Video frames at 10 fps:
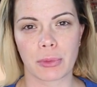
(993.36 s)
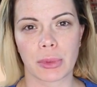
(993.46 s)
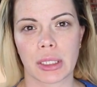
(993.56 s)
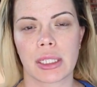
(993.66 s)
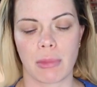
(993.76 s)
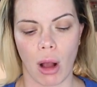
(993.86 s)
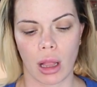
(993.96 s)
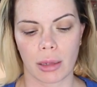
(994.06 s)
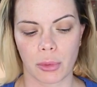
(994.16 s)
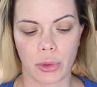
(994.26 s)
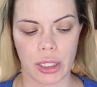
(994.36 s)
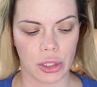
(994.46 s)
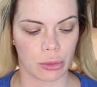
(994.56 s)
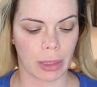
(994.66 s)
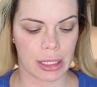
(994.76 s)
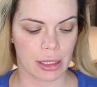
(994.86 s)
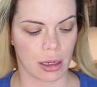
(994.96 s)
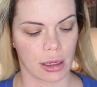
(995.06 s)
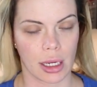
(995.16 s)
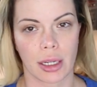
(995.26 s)
are really small, I'm going to do my
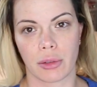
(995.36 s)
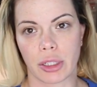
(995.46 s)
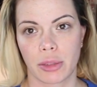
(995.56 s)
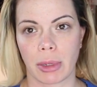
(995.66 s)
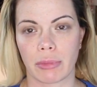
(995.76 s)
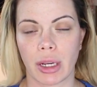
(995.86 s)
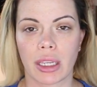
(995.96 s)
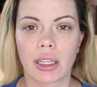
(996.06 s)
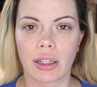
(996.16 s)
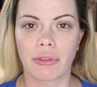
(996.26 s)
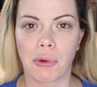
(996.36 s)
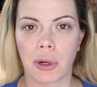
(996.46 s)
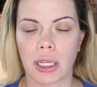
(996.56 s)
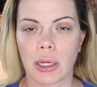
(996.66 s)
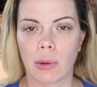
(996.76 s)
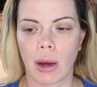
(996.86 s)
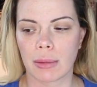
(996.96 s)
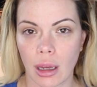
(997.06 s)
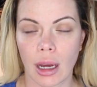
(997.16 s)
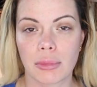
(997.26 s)
skincare regimen right here for you.
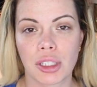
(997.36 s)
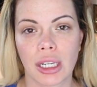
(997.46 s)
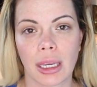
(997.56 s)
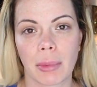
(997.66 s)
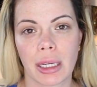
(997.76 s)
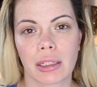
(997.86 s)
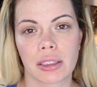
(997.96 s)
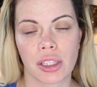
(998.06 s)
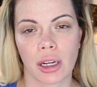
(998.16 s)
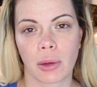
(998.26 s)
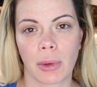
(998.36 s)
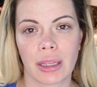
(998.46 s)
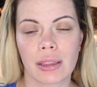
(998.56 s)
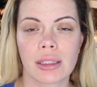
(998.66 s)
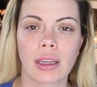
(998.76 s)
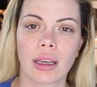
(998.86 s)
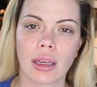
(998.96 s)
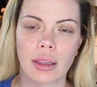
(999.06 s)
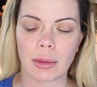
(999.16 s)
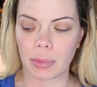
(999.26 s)
I'm, I'm just gonna get my Clarisonic wet in the
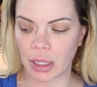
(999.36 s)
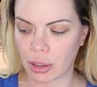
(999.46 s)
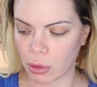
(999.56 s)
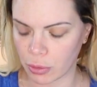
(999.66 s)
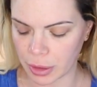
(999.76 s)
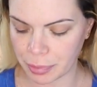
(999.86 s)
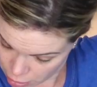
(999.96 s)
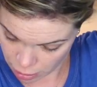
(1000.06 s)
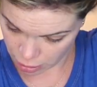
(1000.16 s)
sink and then bring it over.